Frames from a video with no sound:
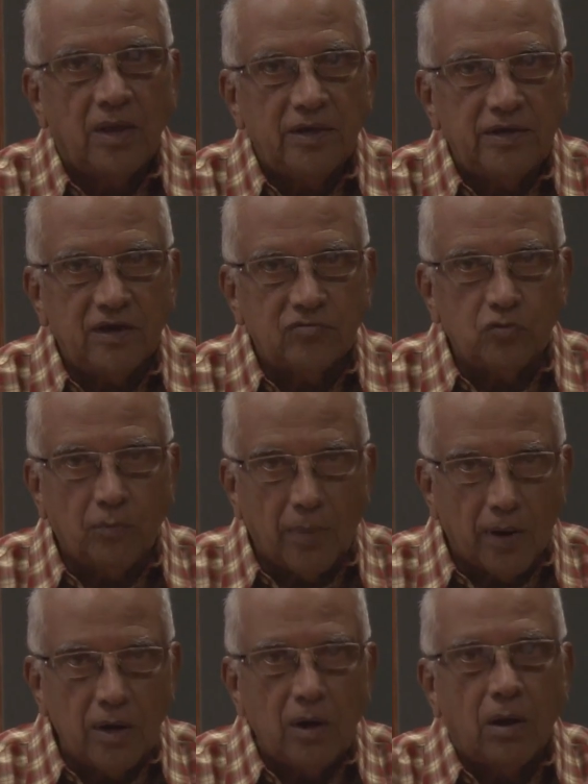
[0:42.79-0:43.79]
He has to
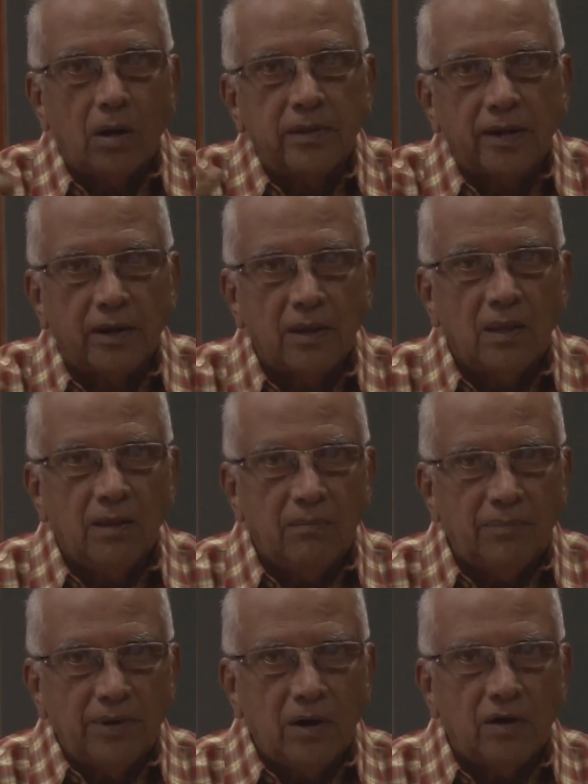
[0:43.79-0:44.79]
burn all that,
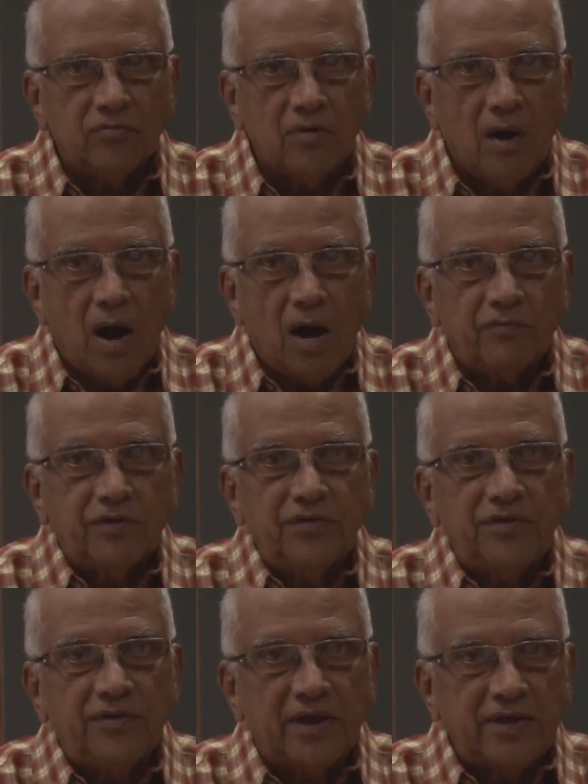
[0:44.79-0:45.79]
because after
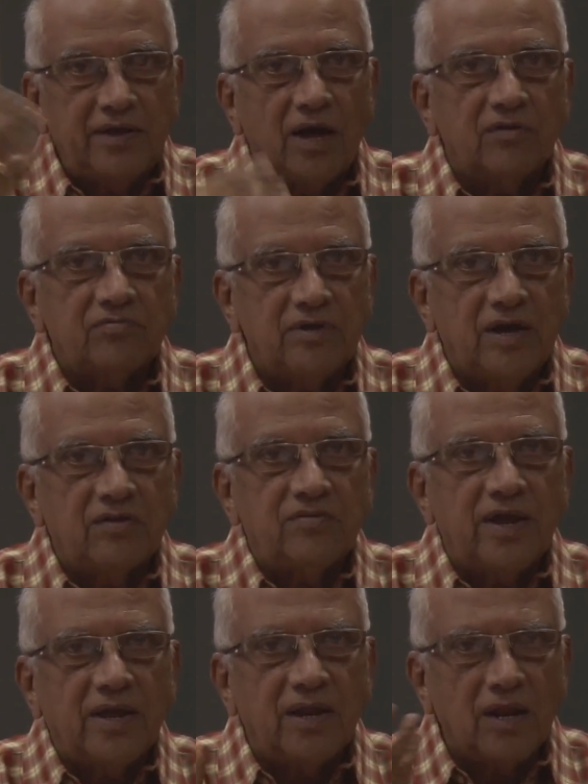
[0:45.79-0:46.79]
the yajnas he has
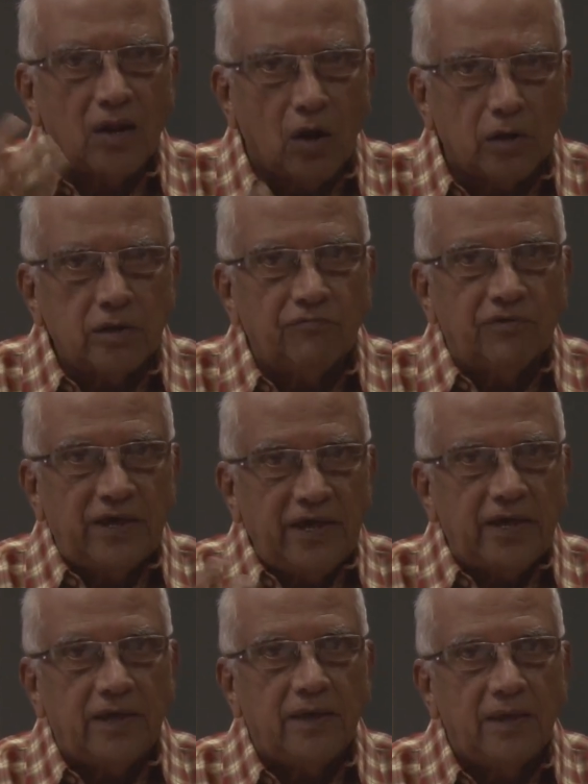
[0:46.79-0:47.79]
taken a lot of
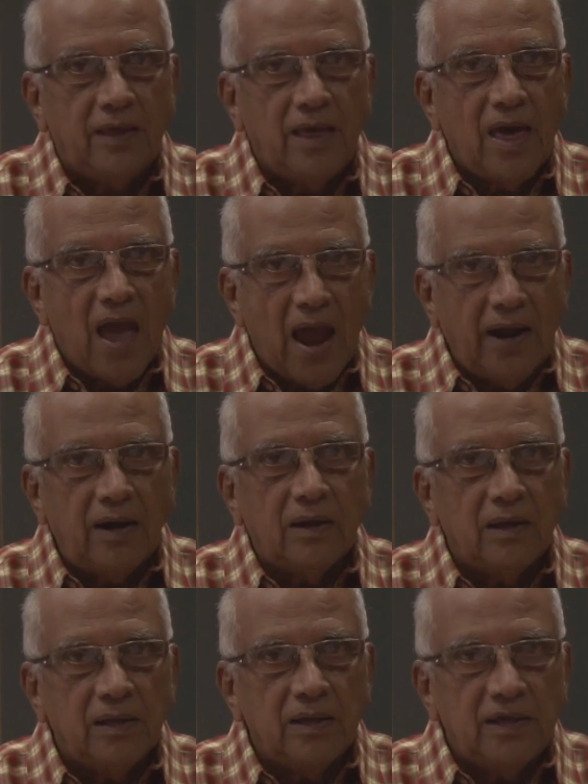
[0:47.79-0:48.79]
ghee and
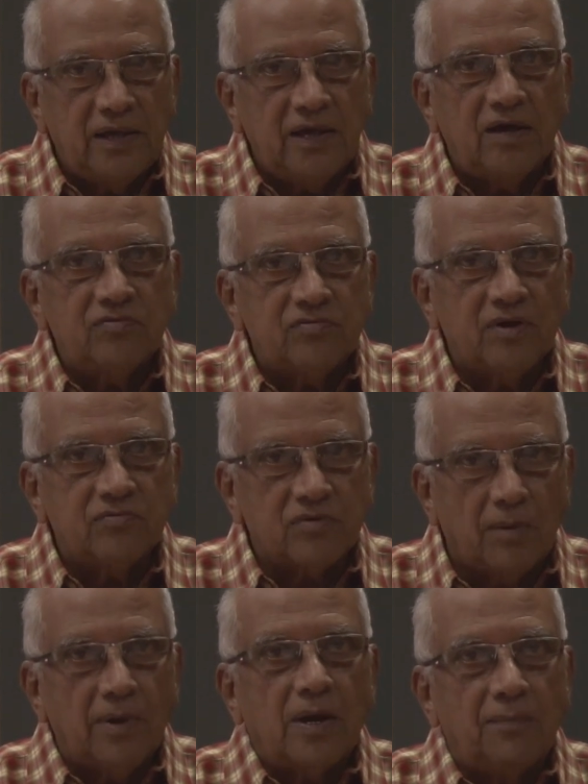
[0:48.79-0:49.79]
he has a
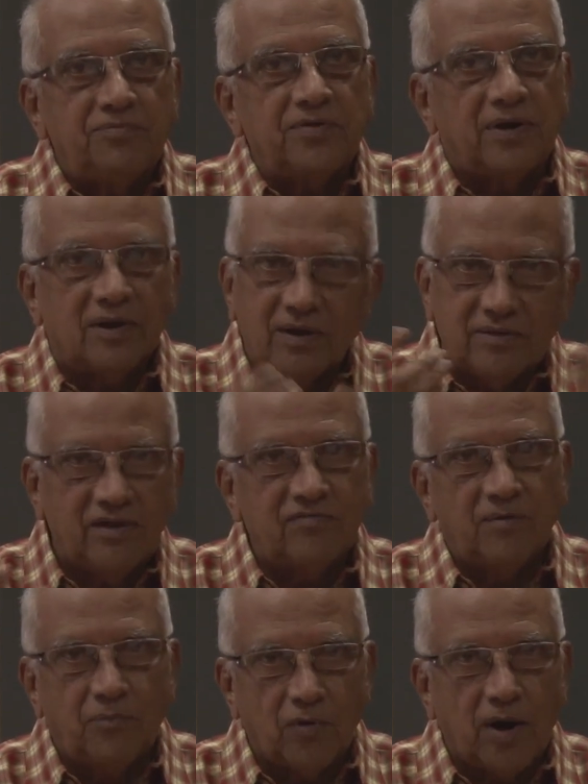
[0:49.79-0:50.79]
stomach upset. That is
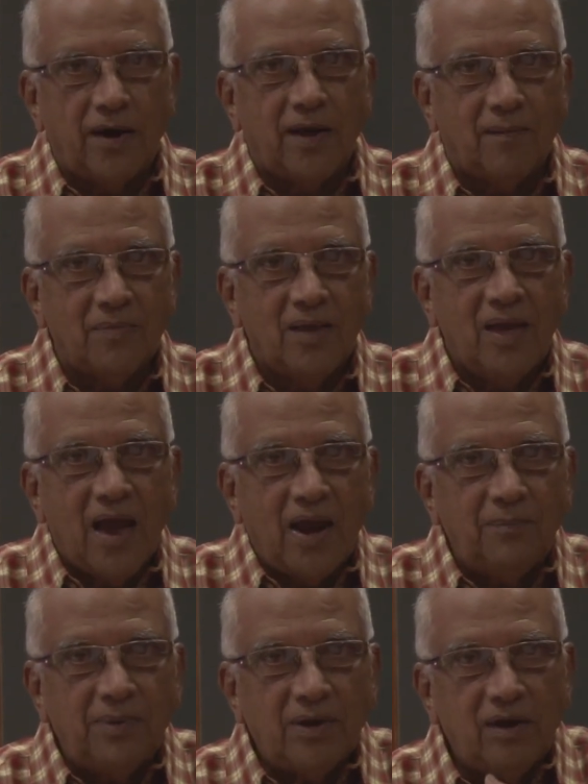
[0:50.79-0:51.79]
a Purana.
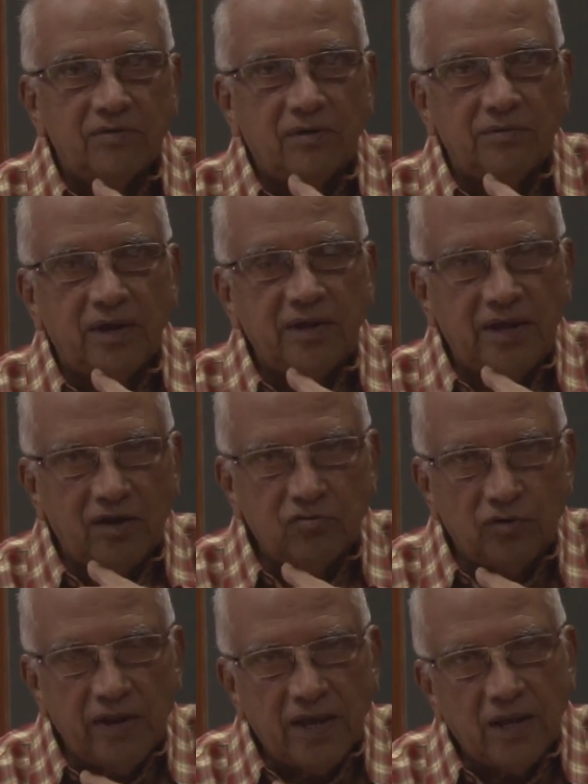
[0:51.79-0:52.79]
And because of that he has to
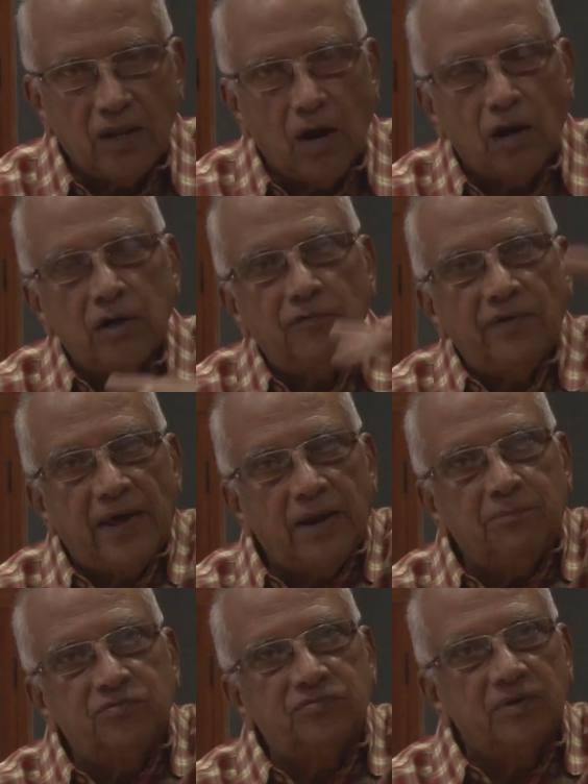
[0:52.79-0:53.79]
take a lot of
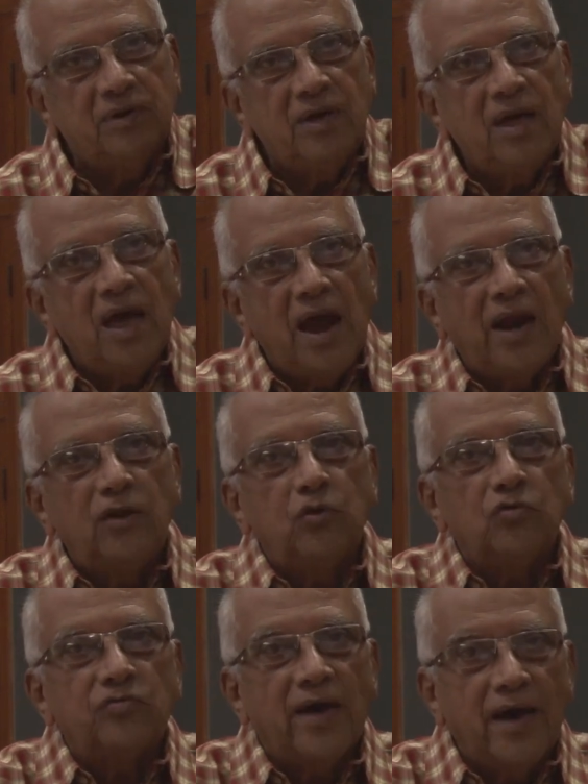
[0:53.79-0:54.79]
herbs, and
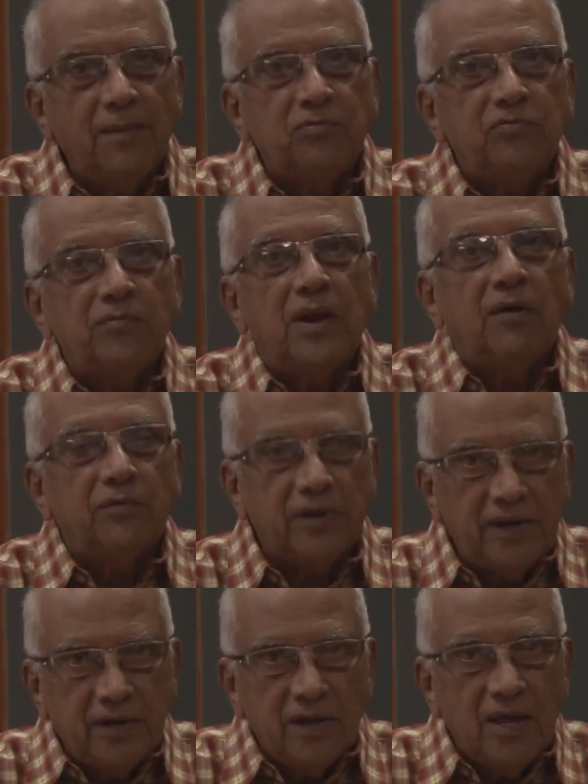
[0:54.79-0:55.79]
those herbs he will have to
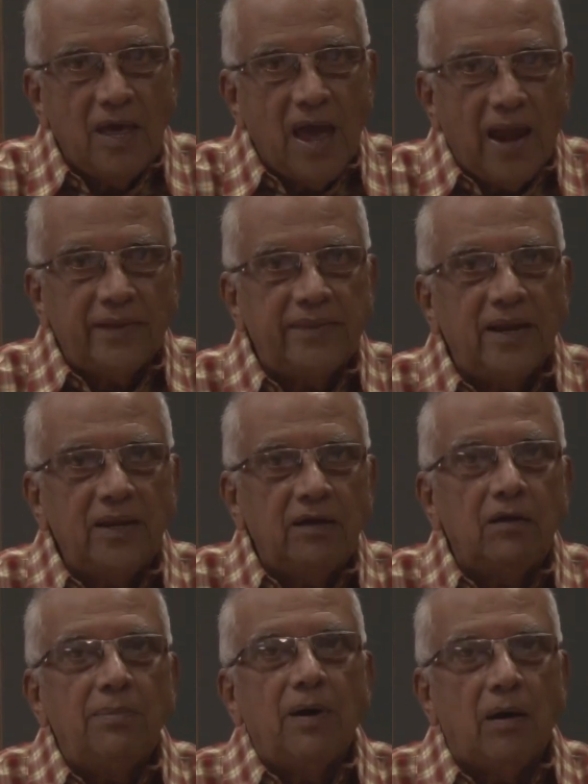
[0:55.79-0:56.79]
eat, and then he
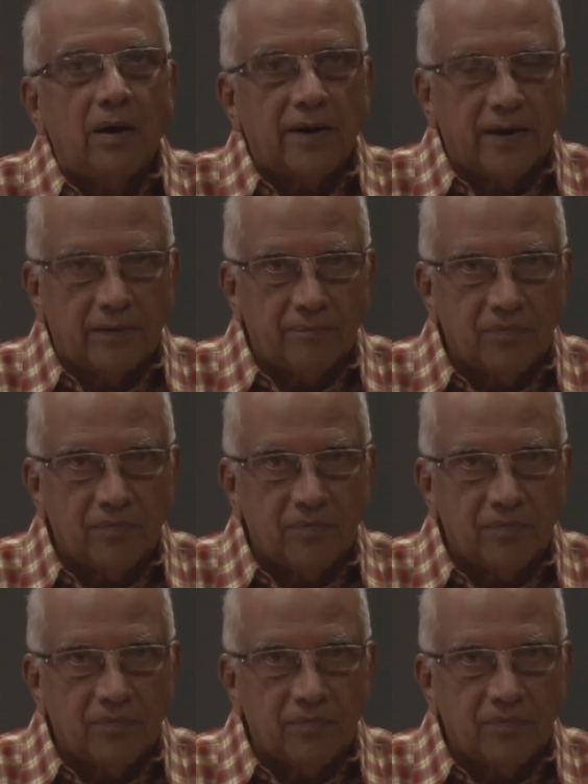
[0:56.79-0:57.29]
will be all right.